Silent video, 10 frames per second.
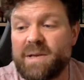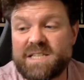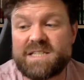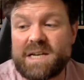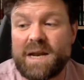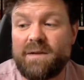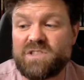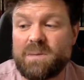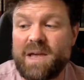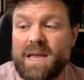but still enough
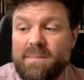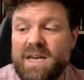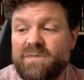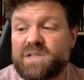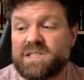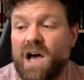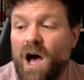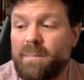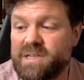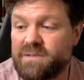to make him lift his
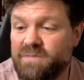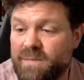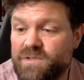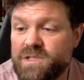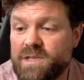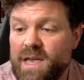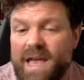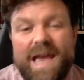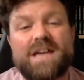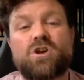arm in defence.
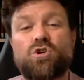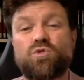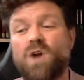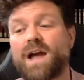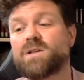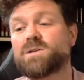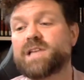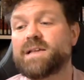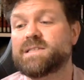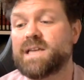It crackled
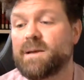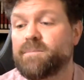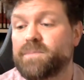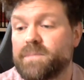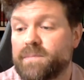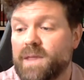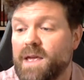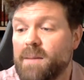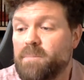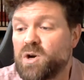into him,
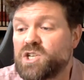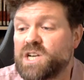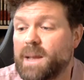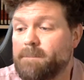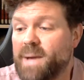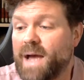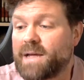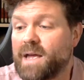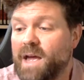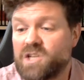pushing him
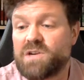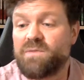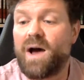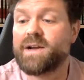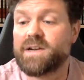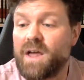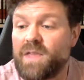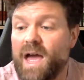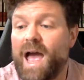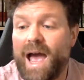back, and she fired
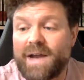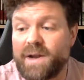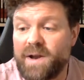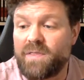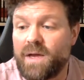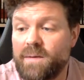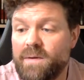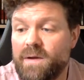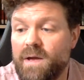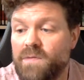another and another.
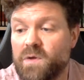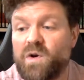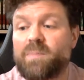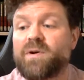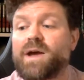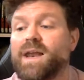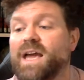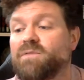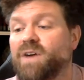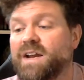The grip on her
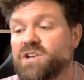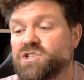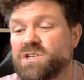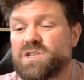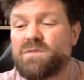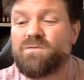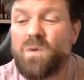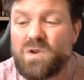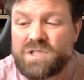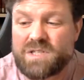leg vanished, and she
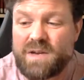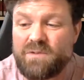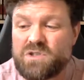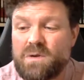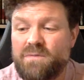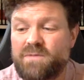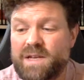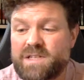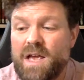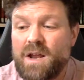forced herself onto her
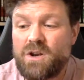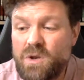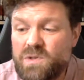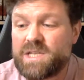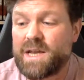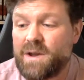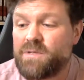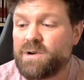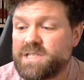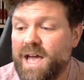feet, loosing
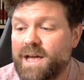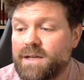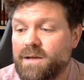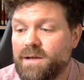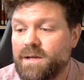another attack.